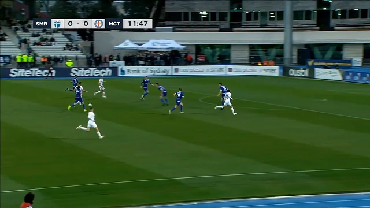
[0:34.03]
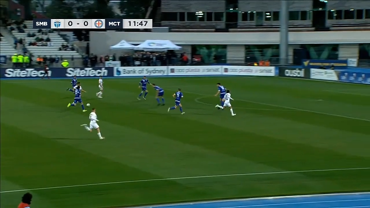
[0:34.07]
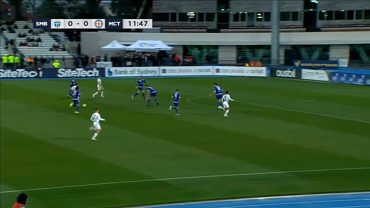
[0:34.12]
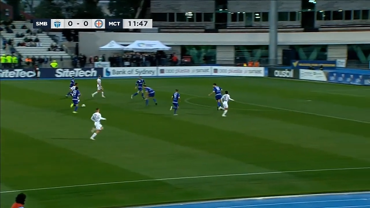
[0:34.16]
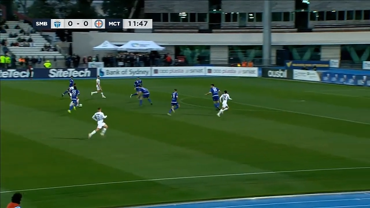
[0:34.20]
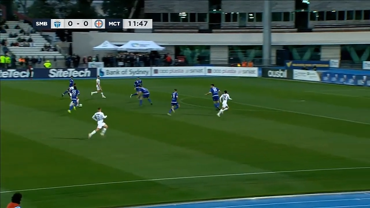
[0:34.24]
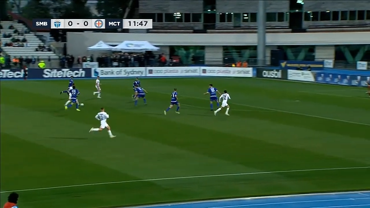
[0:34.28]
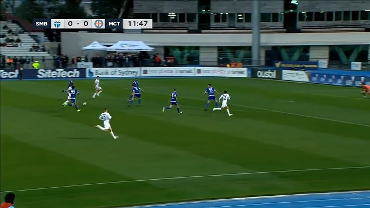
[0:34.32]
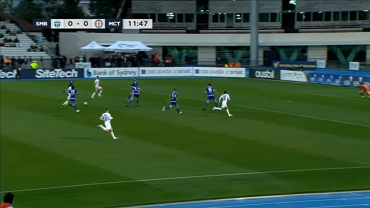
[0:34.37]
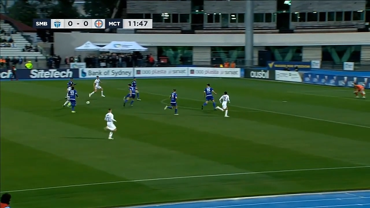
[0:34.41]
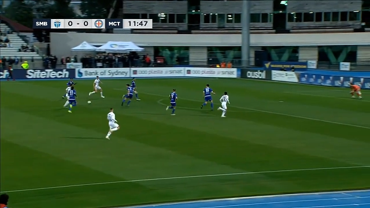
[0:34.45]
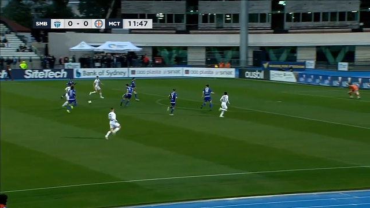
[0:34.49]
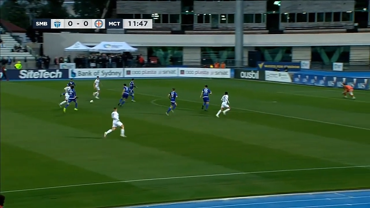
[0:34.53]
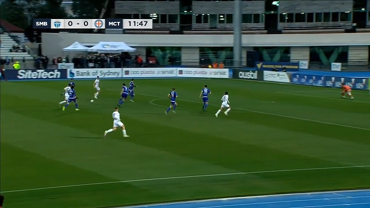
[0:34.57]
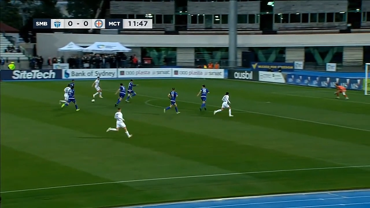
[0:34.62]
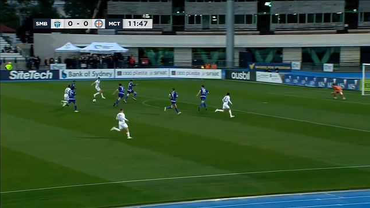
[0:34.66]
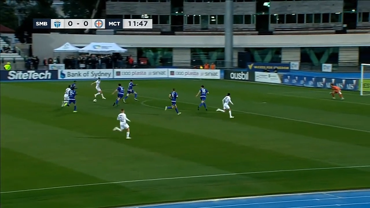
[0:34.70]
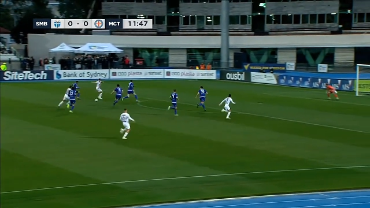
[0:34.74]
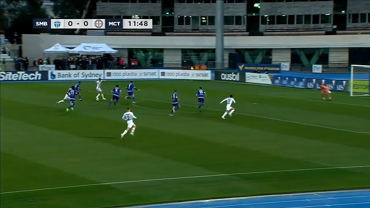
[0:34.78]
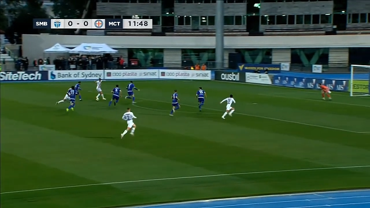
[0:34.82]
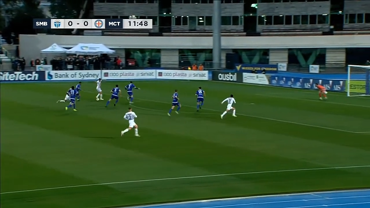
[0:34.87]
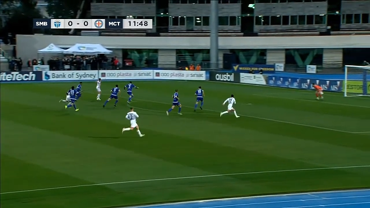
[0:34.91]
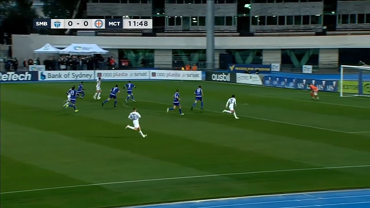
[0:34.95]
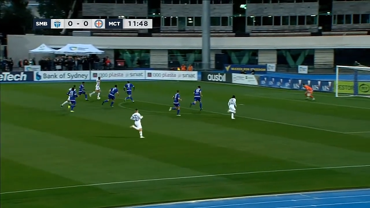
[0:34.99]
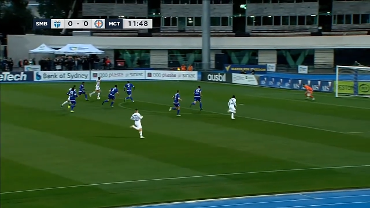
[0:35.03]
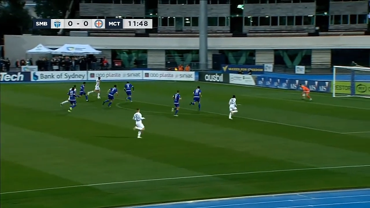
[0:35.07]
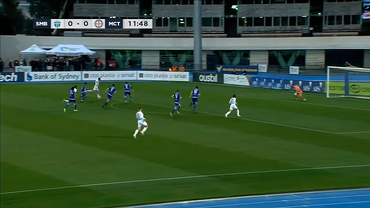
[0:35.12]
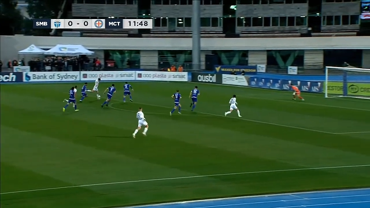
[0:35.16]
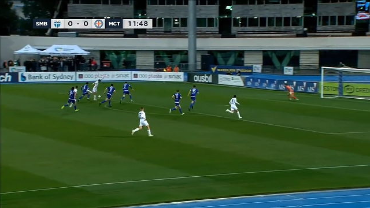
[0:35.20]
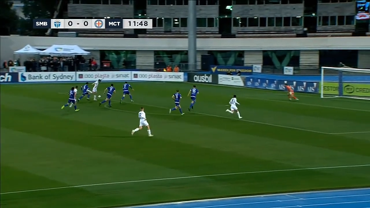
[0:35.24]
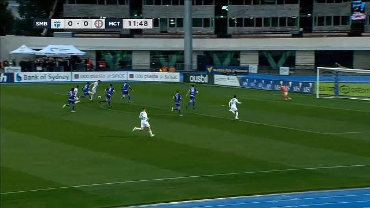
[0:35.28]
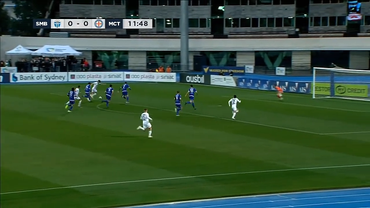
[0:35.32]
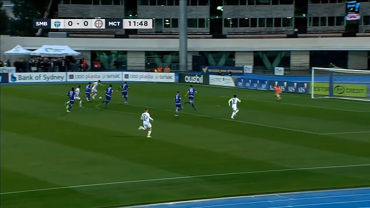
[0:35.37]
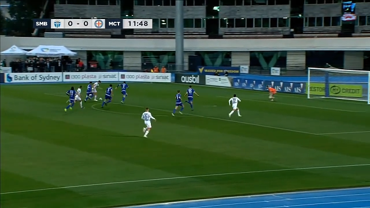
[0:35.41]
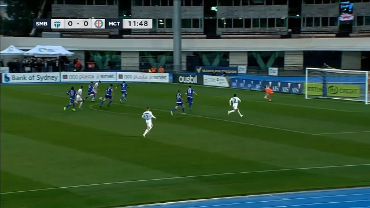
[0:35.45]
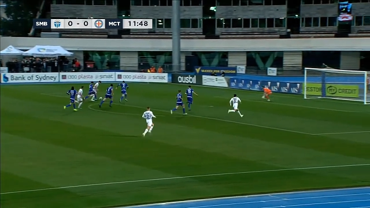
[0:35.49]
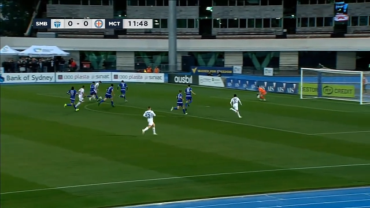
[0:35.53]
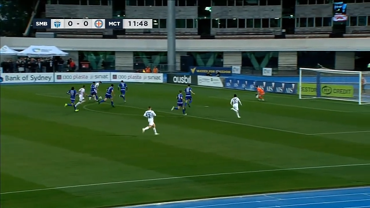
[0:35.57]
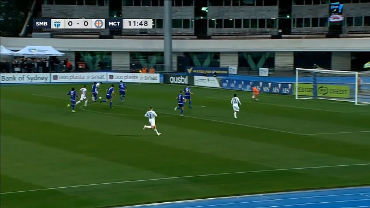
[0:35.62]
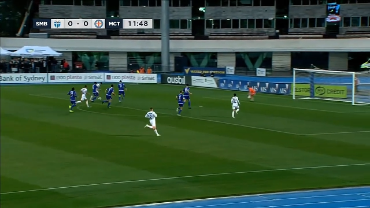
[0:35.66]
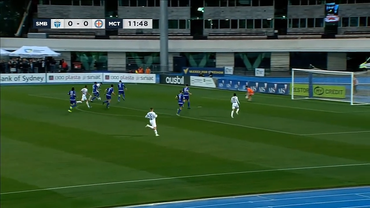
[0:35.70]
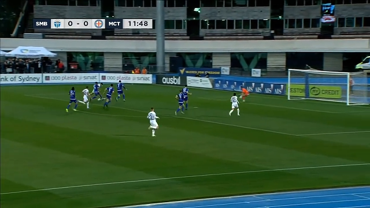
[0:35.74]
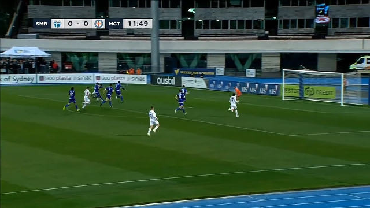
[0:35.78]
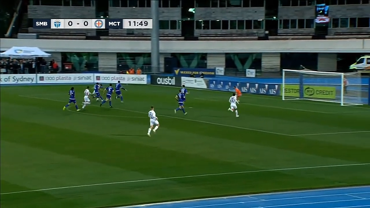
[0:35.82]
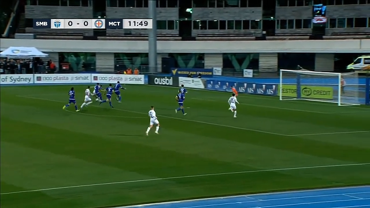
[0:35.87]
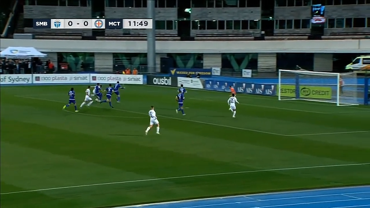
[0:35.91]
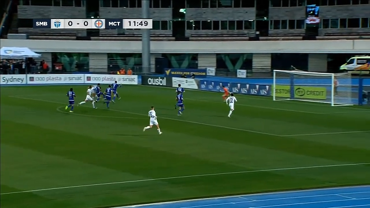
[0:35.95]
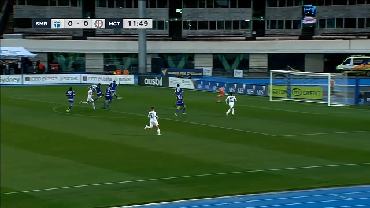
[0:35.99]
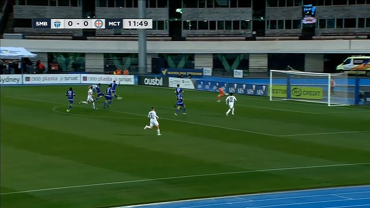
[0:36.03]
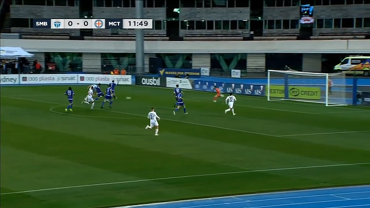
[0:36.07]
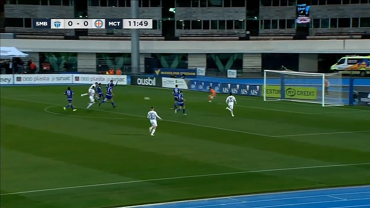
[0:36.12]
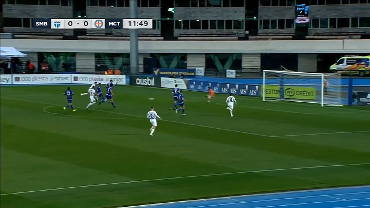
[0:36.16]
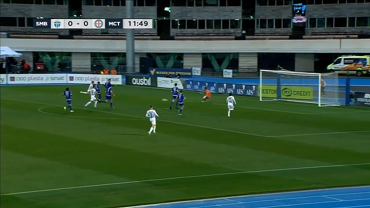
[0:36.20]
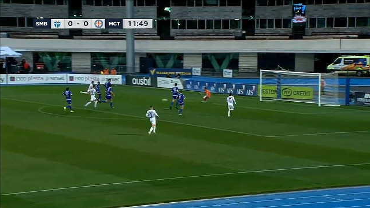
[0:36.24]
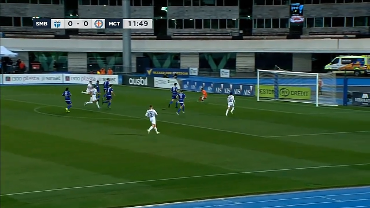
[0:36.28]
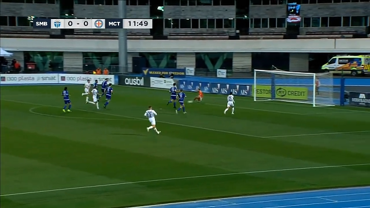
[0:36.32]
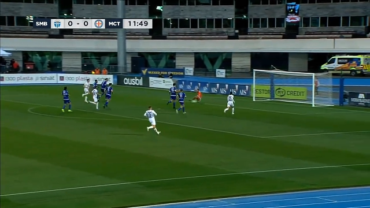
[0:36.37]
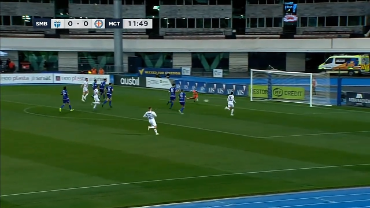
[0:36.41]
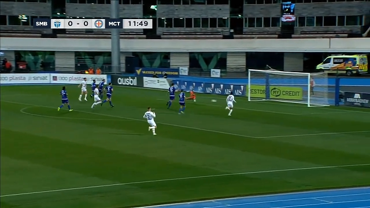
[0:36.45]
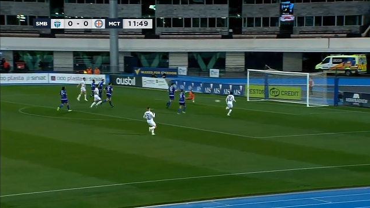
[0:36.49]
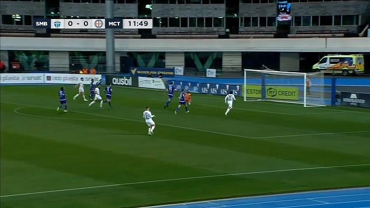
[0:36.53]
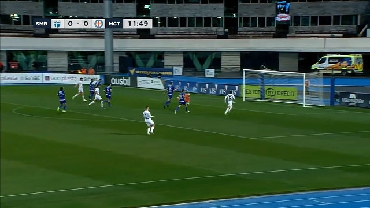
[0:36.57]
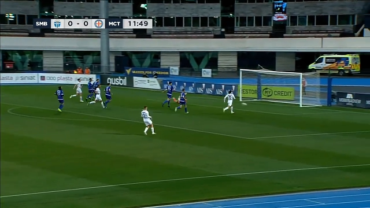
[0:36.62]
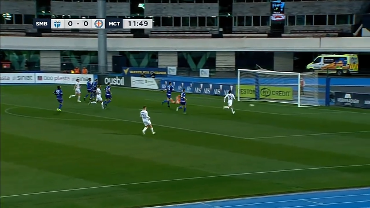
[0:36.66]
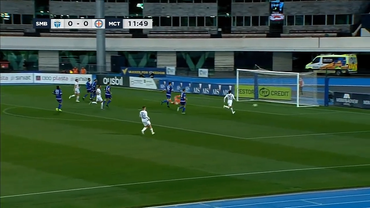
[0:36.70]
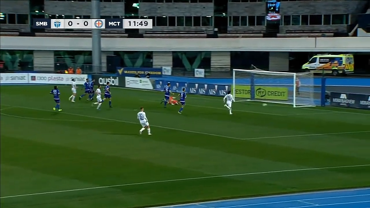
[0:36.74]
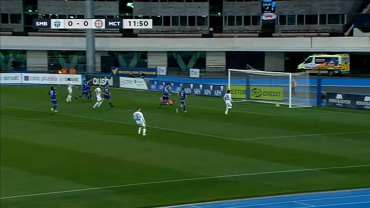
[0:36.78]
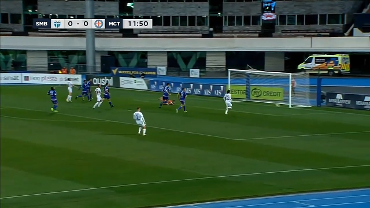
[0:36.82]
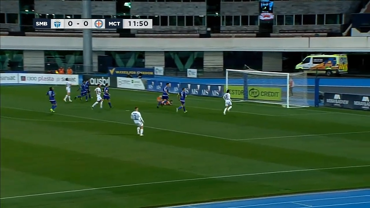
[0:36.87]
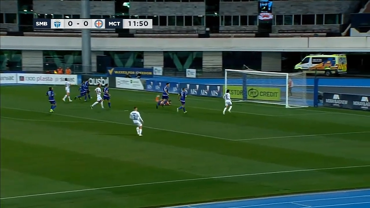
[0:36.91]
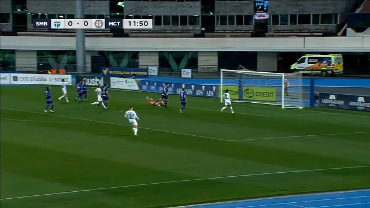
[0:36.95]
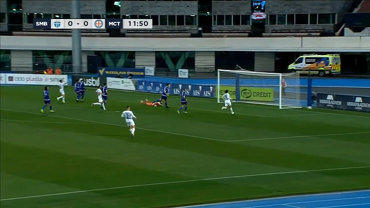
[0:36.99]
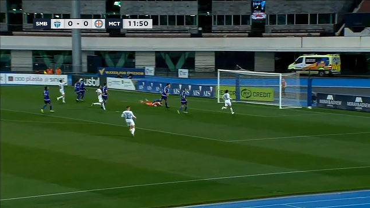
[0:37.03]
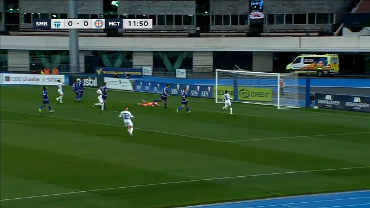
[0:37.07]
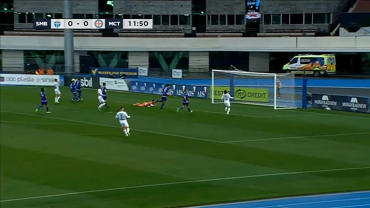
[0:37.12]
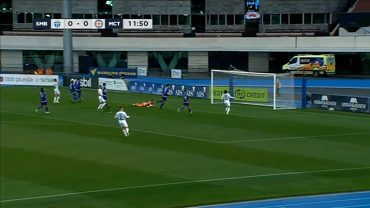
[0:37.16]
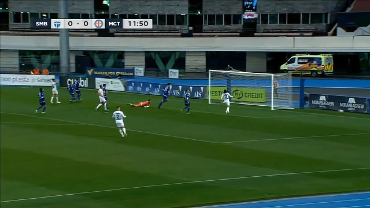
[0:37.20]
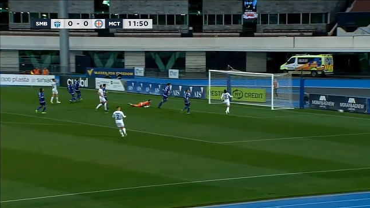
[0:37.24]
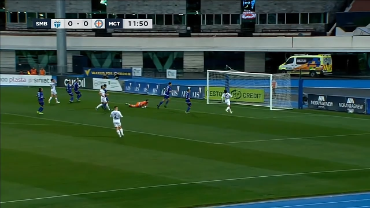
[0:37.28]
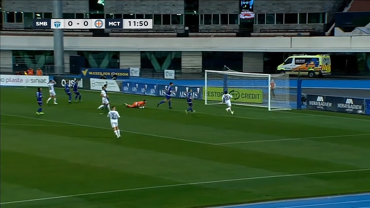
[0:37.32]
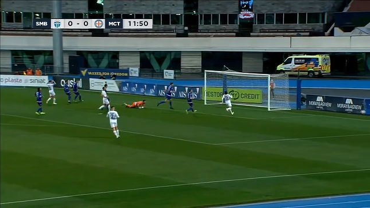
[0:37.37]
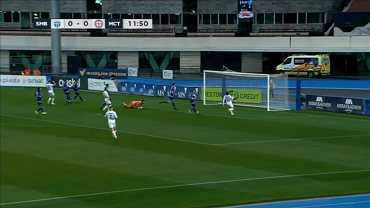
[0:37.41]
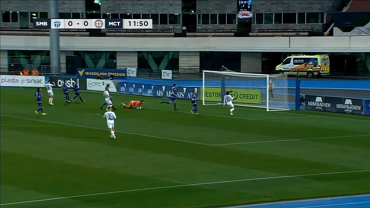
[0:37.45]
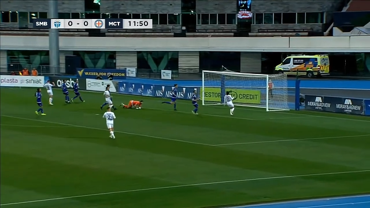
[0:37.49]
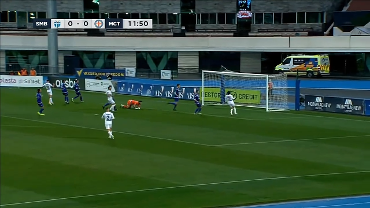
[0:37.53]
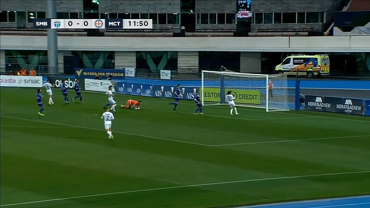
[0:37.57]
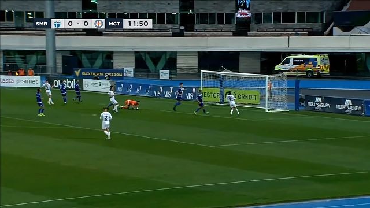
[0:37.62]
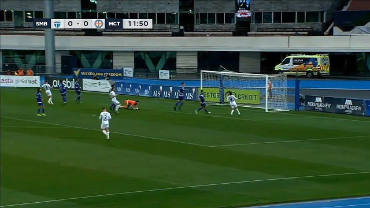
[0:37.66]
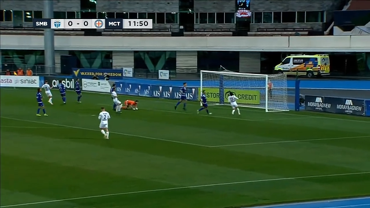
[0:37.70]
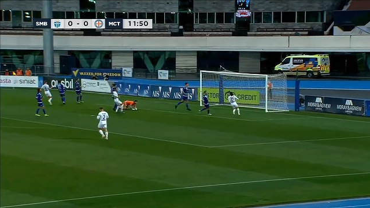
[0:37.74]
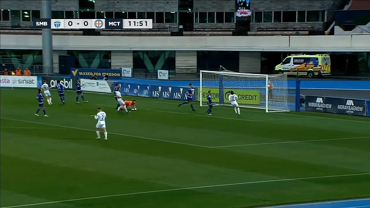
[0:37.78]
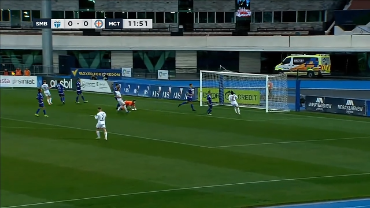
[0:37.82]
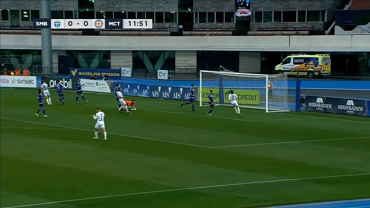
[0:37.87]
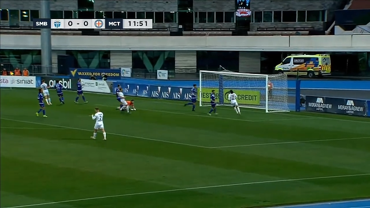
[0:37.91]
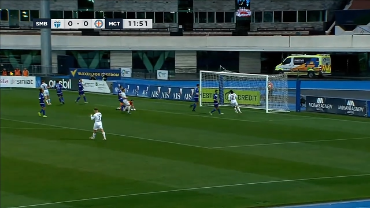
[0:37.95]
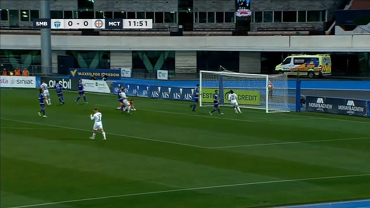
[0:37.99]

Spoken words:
No face is visible, so there are no lips to read.